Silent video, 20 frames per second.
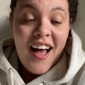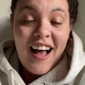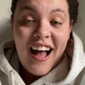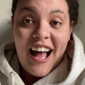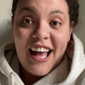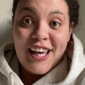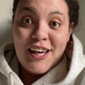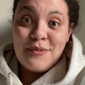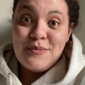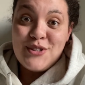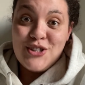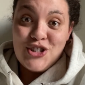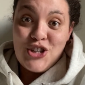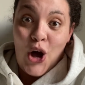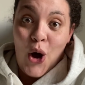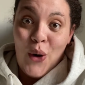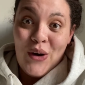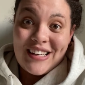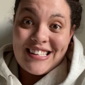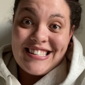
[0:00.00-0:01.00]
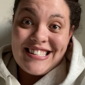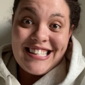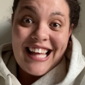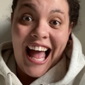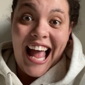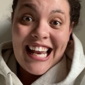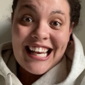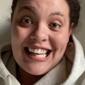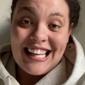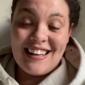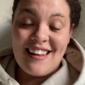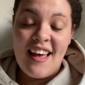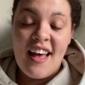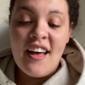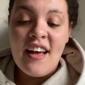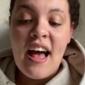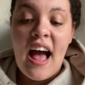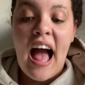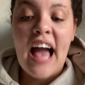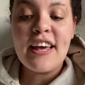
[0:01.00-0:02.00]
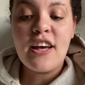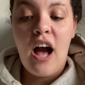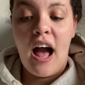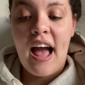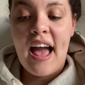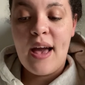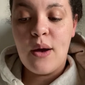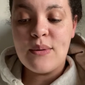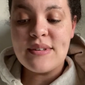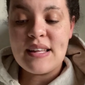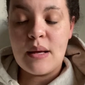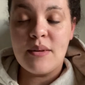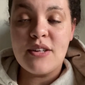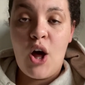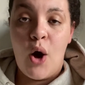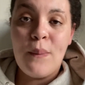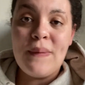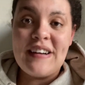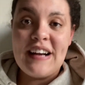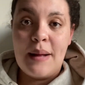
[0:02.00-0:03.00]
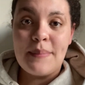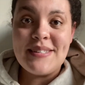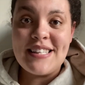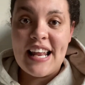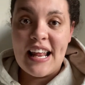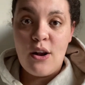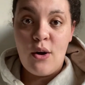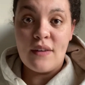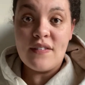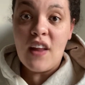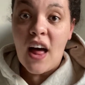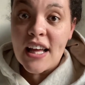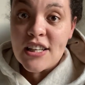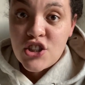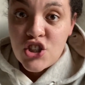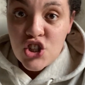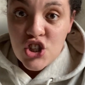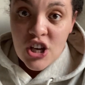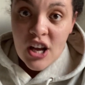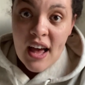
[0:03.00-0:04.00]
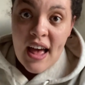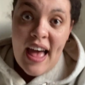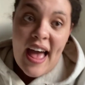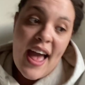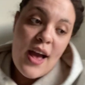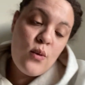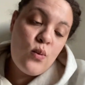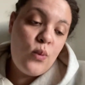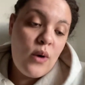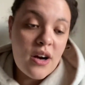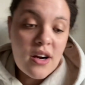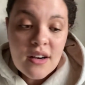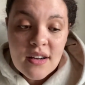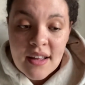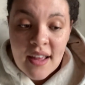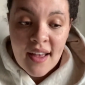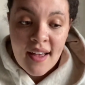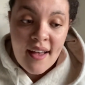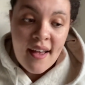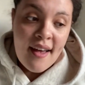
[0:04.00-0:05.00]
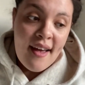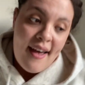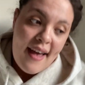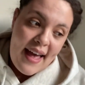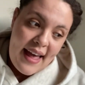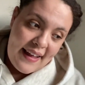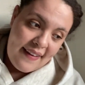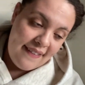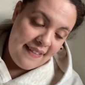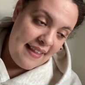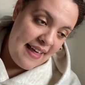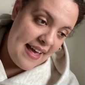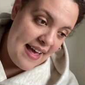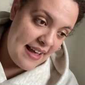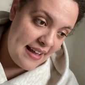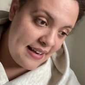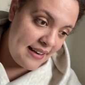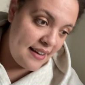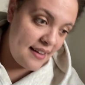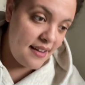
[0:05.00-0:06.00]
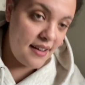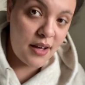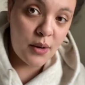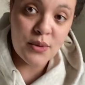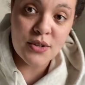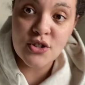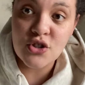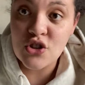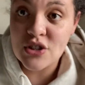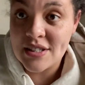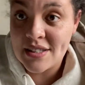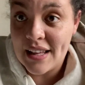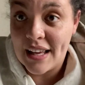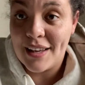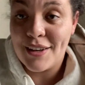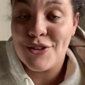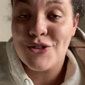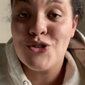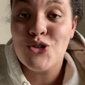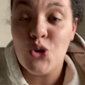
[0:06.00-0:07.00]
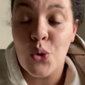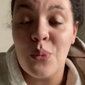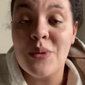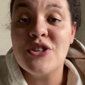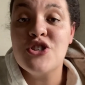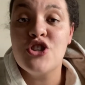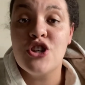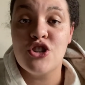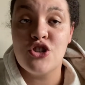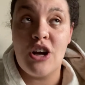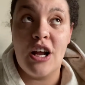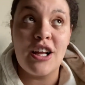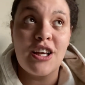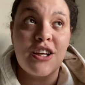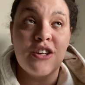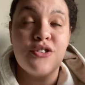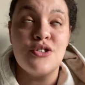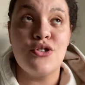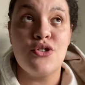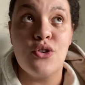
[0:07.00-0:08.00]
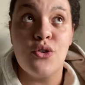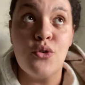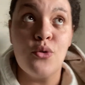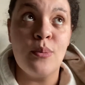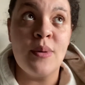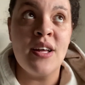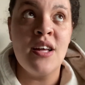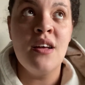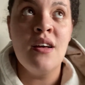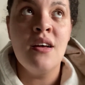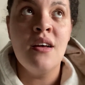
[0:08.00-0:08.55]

I am so excited. I was able to open it up today during lunch at work, and then it was just like so much to try to consume